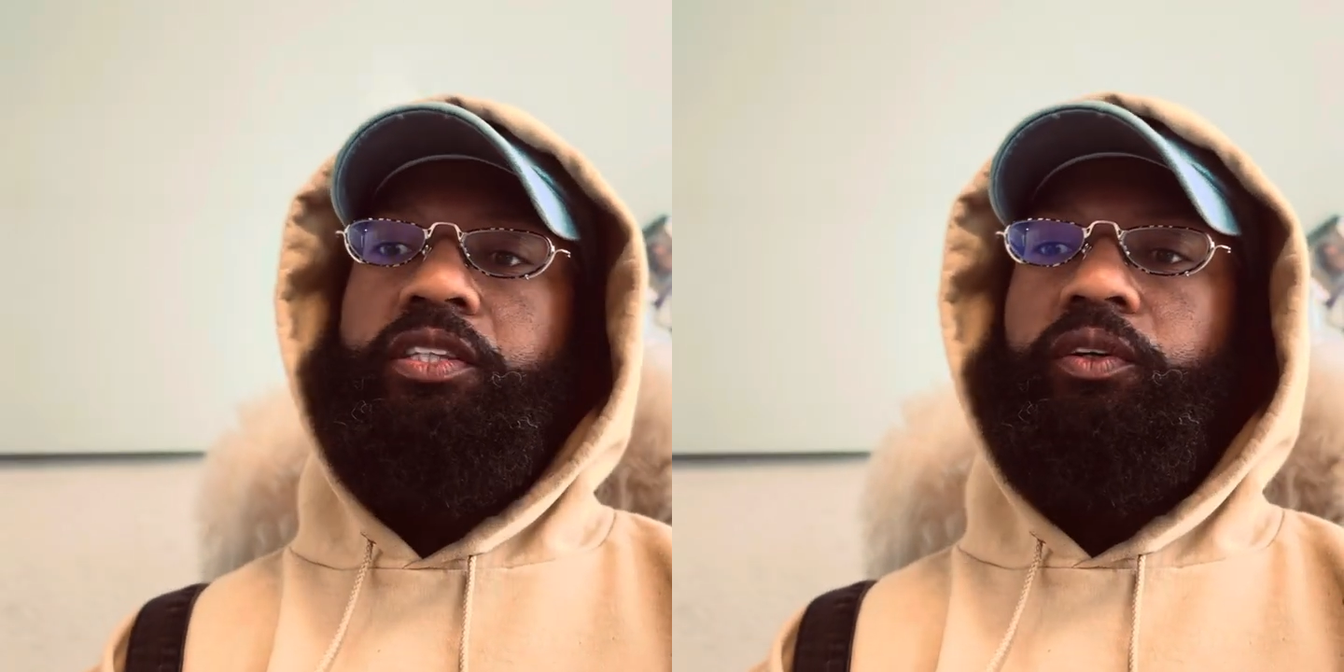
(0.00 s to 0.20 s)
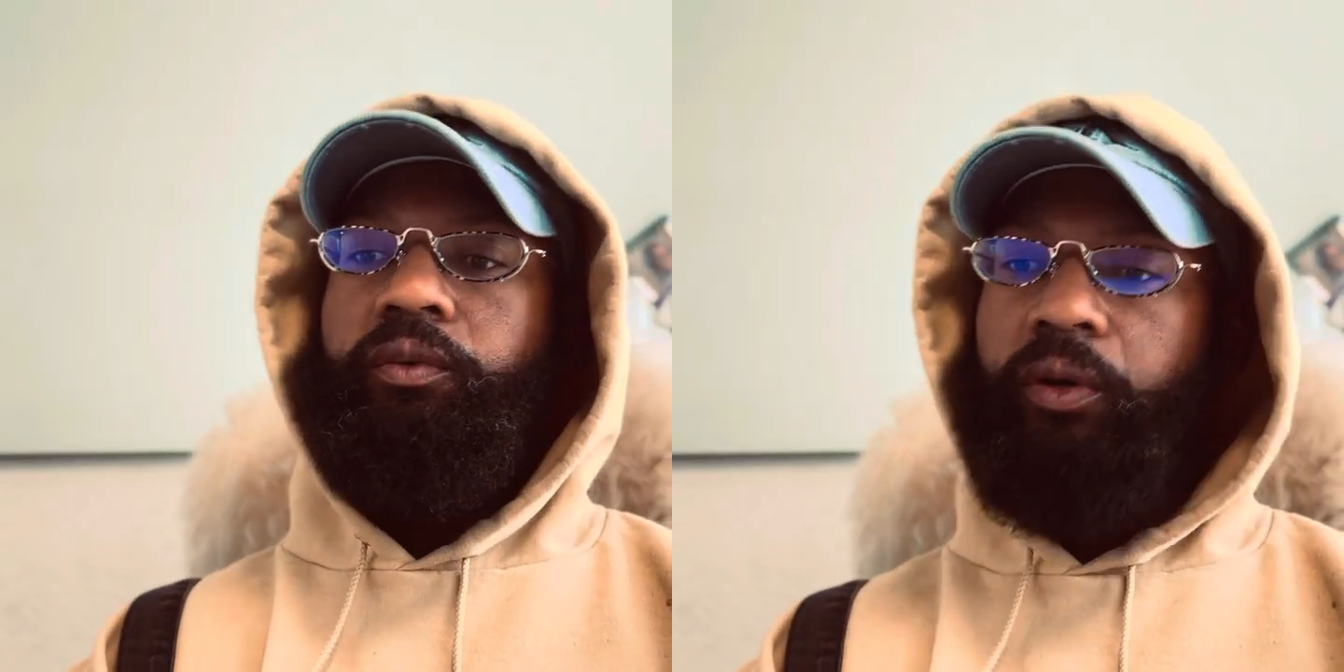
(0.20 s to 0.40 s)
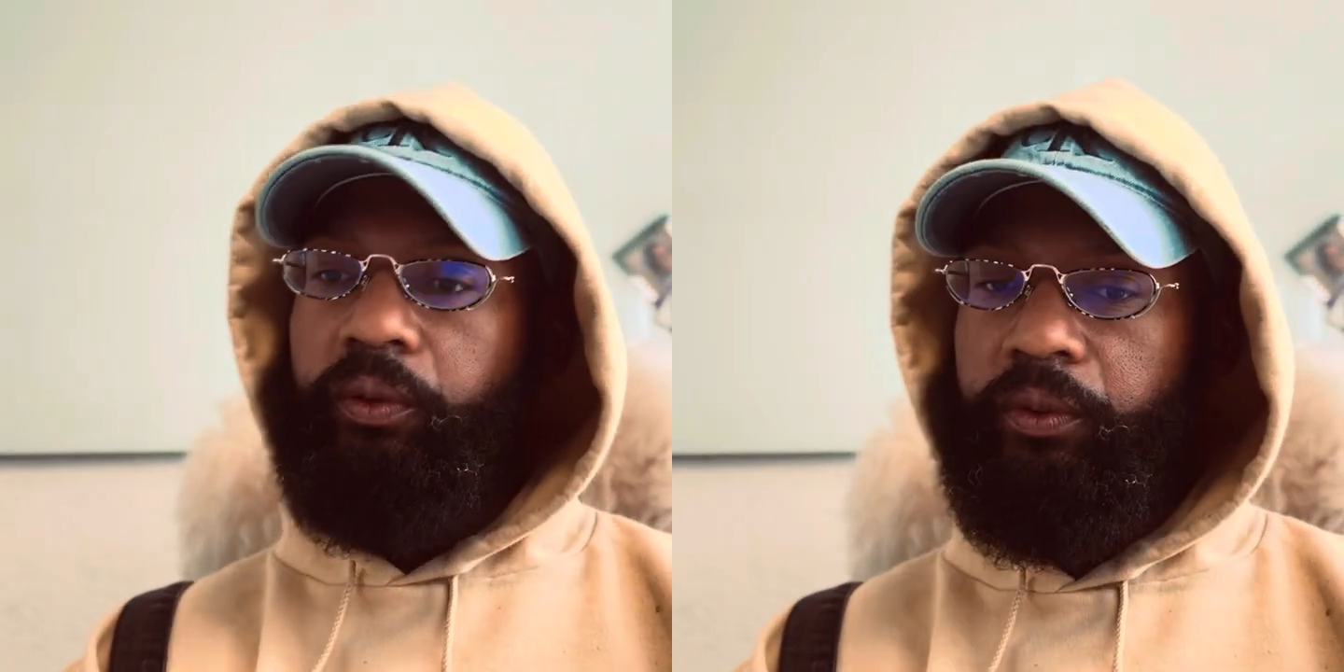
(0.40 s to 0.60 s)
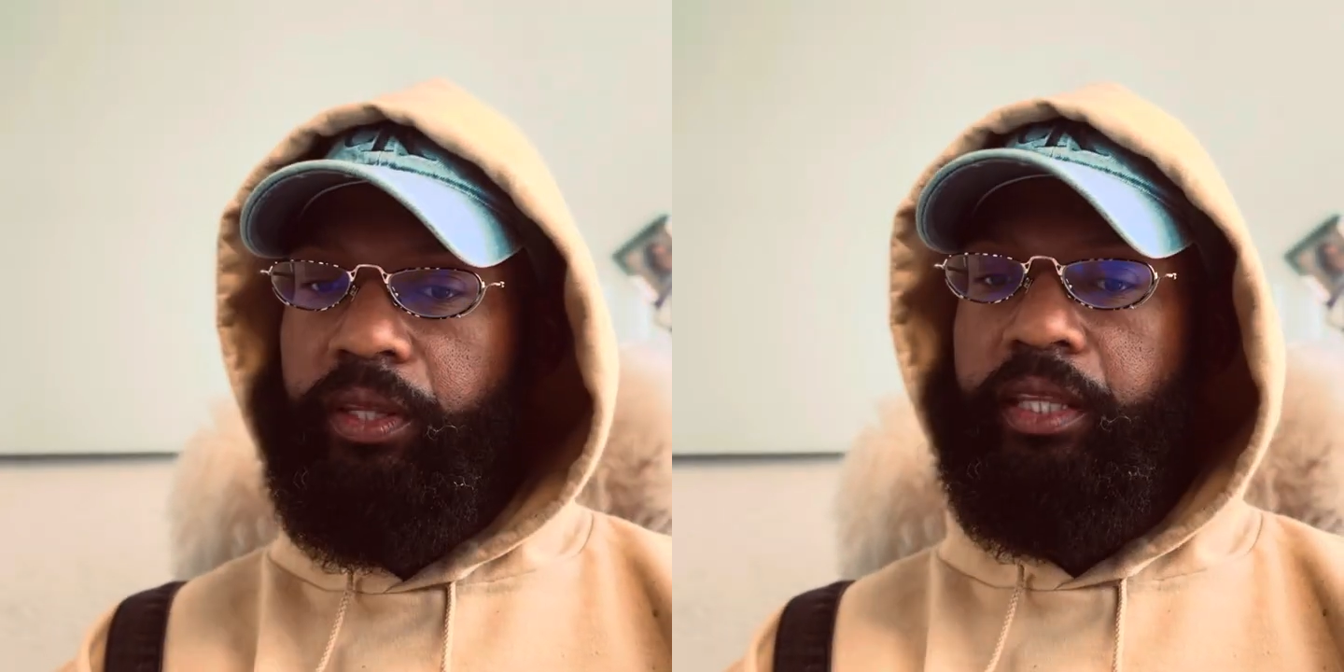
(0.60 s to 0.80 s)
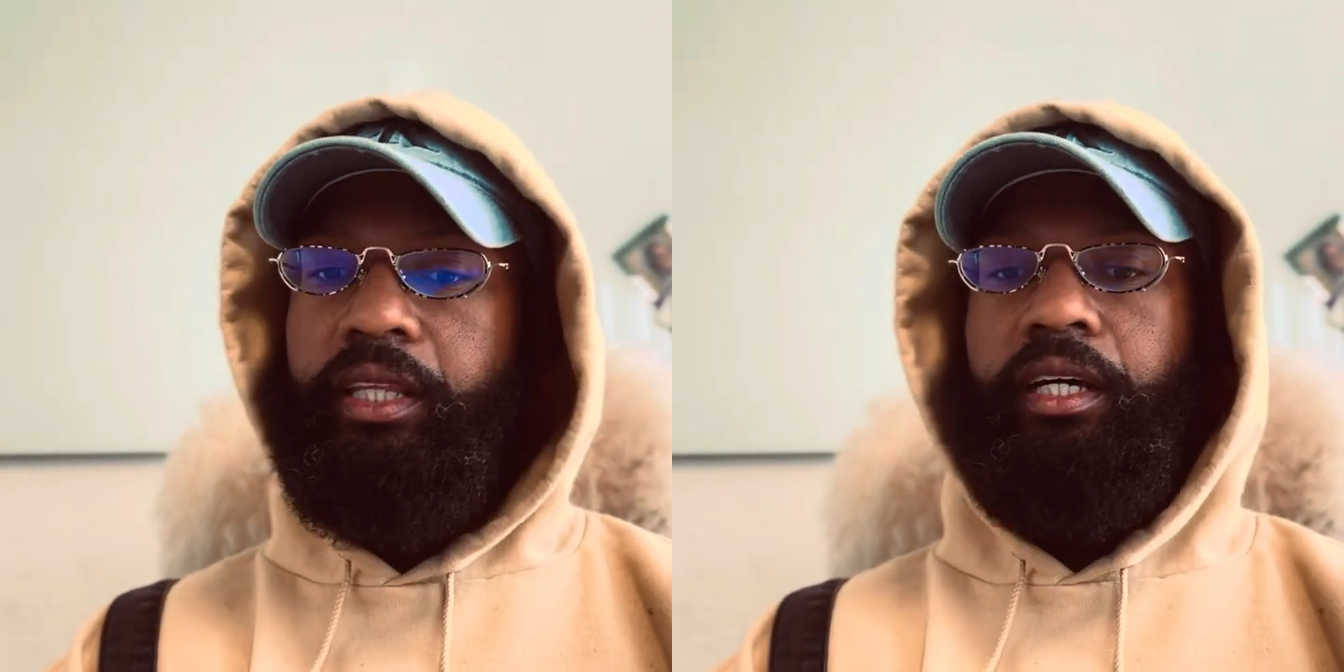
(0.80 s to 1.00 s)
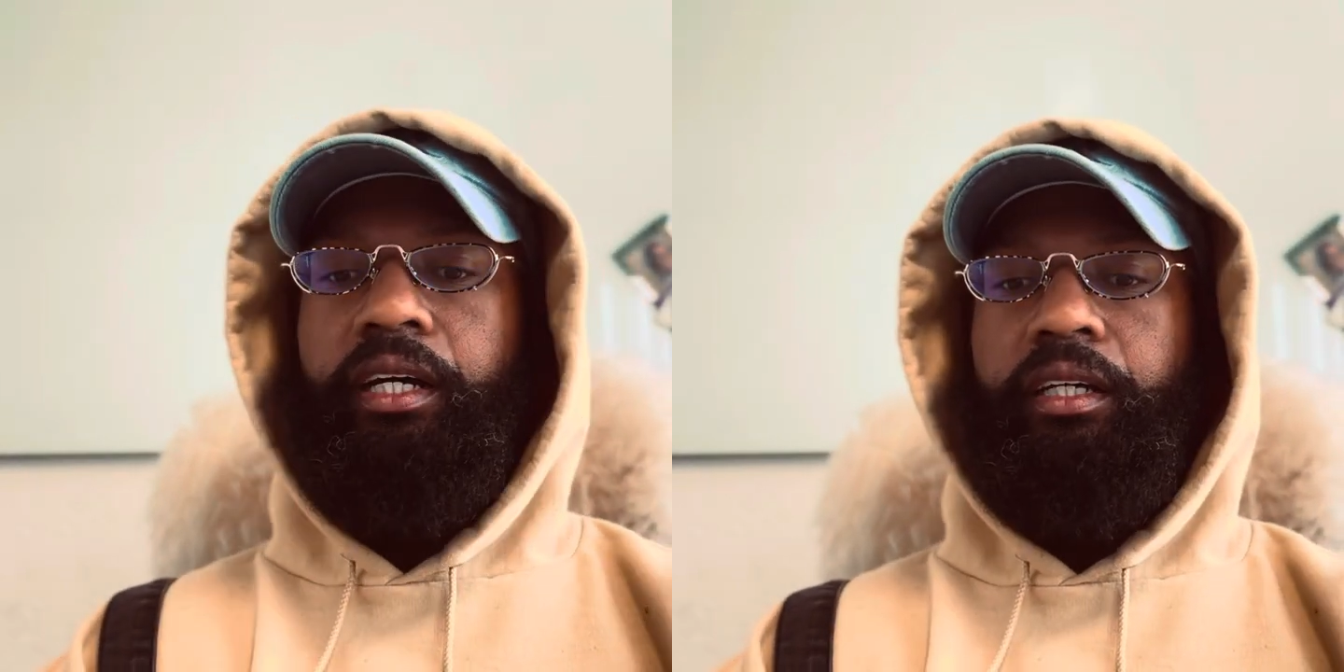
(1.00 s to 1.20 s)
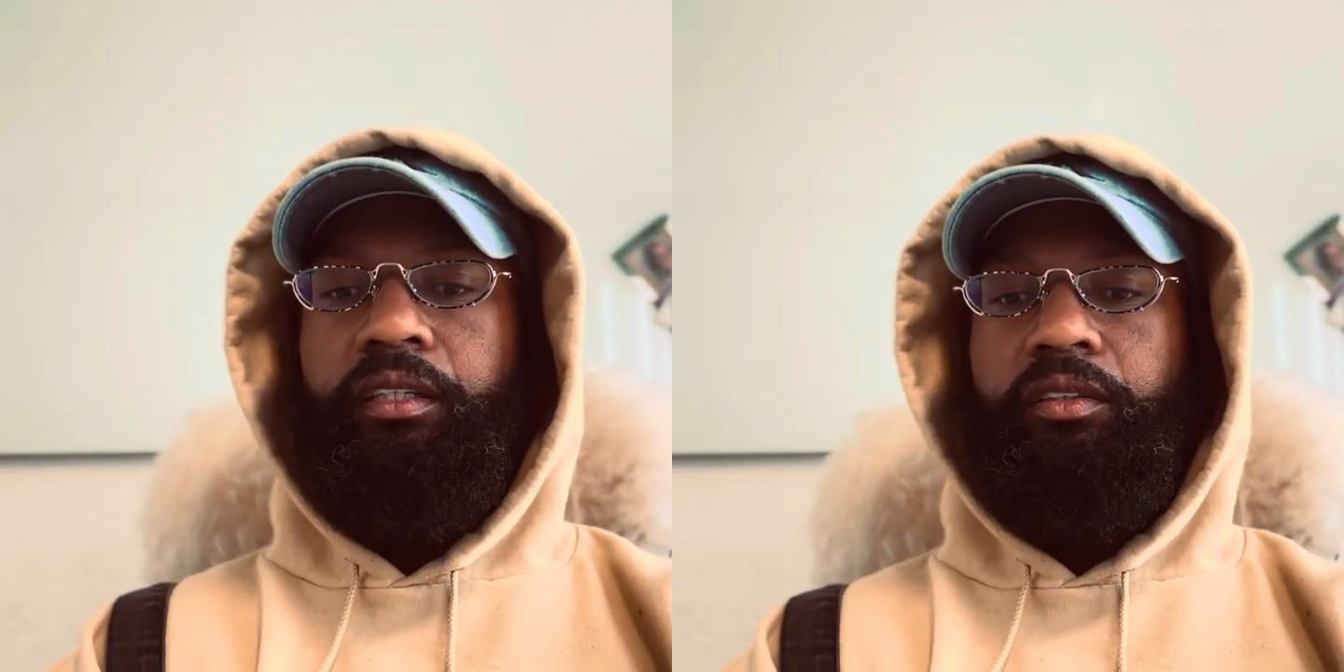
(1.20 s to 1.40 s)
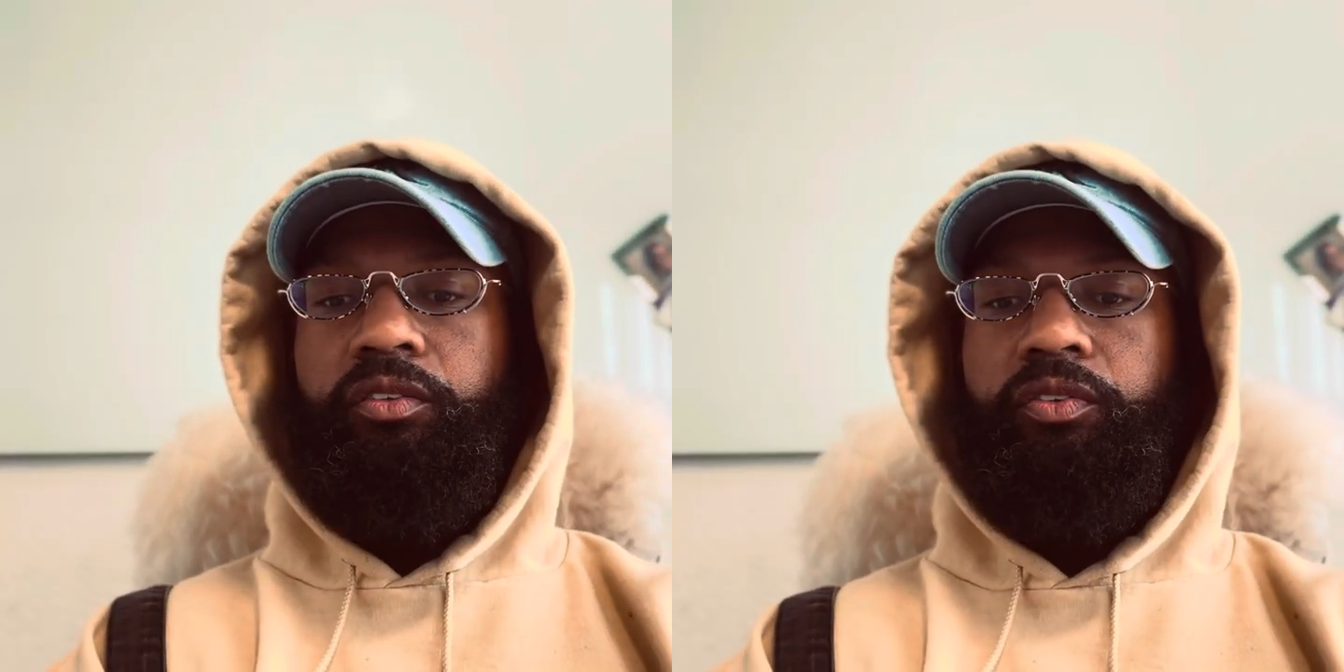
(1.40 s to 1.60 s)
the growth
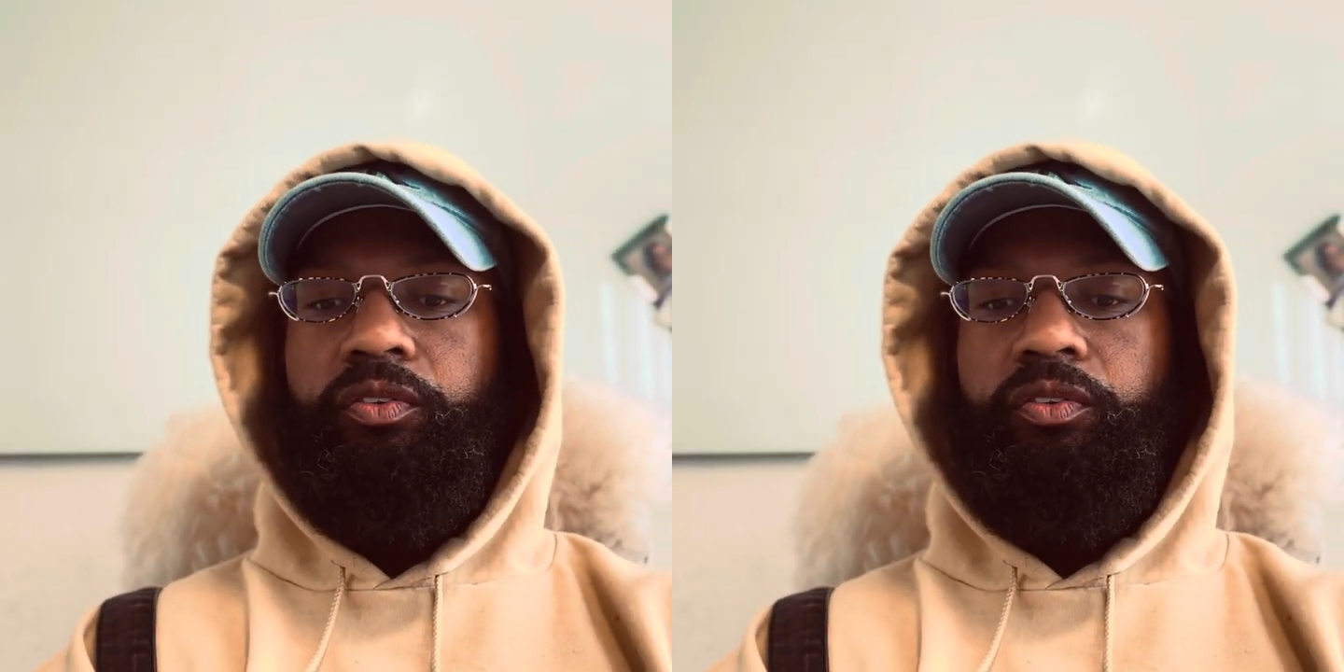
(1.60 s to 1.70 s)
of